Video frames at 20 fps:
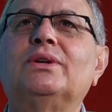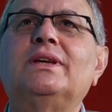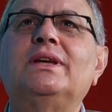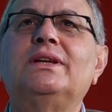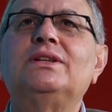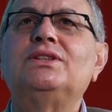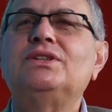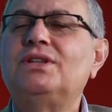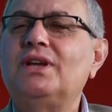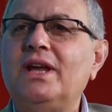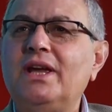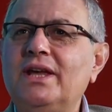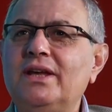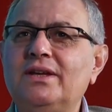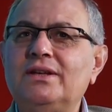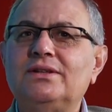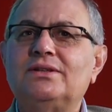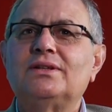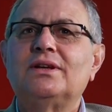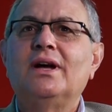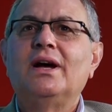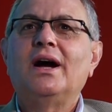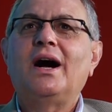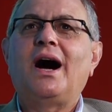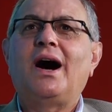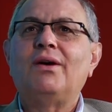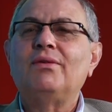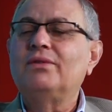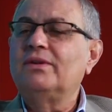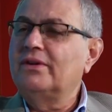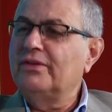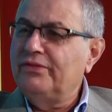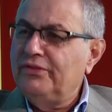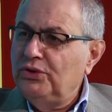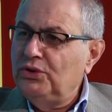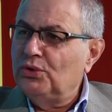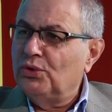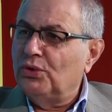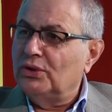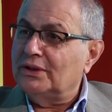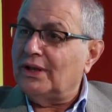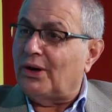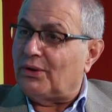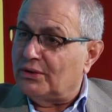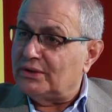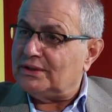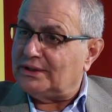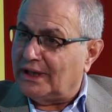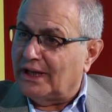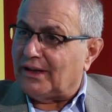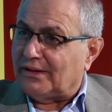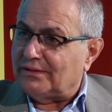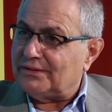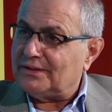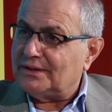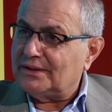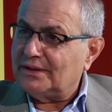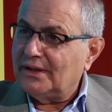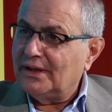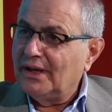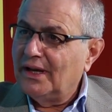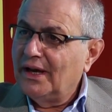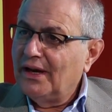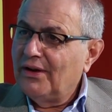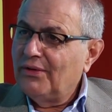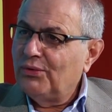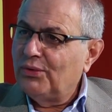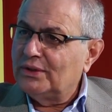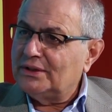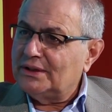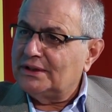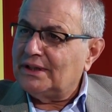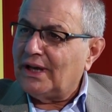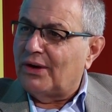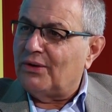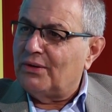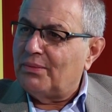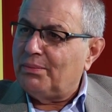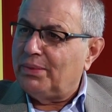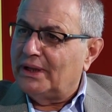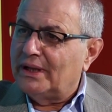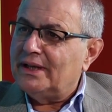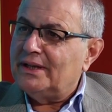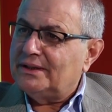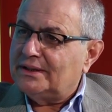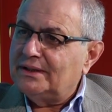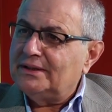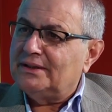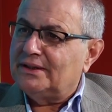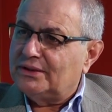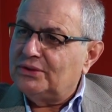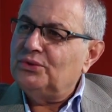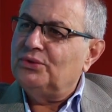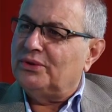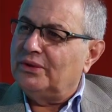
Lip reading: can change our view on ourselves. What is our place in this